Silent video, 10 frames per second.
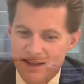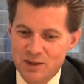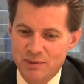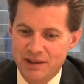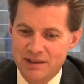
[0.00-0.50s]
I
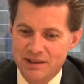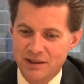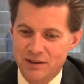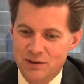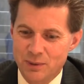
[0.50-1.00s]
spent
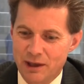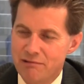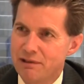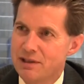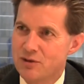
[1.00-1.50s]

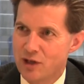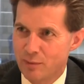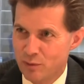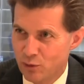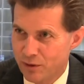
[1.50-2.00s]
twenty-three years at J
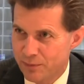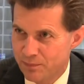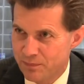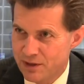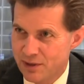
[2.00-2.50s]
P.
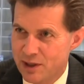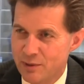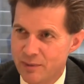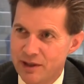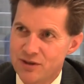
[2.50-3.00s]
Morgan, so I
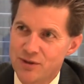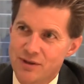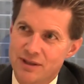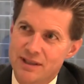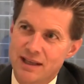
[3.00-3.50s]
spent about
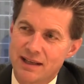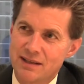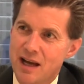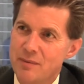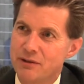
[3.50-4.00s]
two-thirds of that
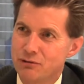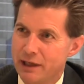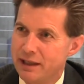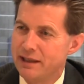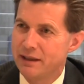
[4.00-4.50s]
time in
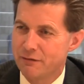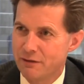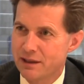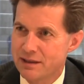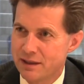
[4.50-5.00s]
trading in
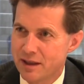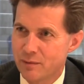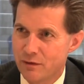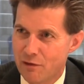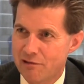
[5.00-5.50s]
fixed
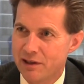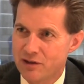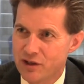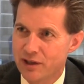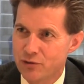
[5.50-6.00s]
income and foreign
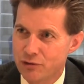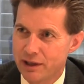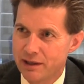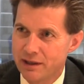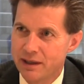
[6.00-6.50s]
exchange
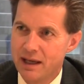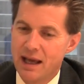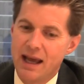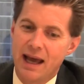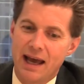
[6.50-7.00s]
trading,
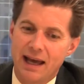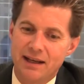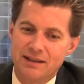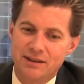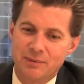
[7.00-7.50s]

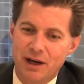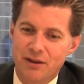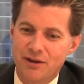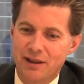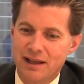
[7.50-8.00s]
and about a
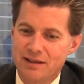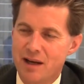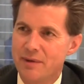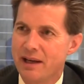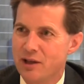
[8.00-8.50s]
third of that
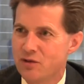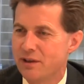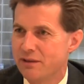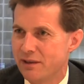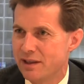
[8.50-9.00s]
time in hedge
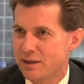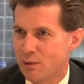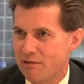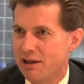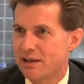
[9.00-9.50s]
fund investing,
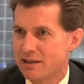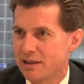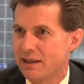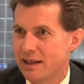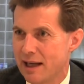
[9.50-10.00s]
where I ran a
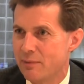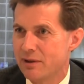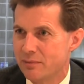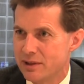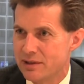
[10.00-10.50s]
seed
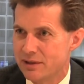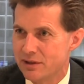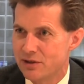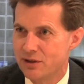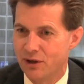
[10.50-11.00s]
capital
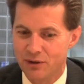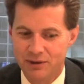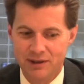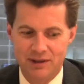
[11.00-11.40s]
business. So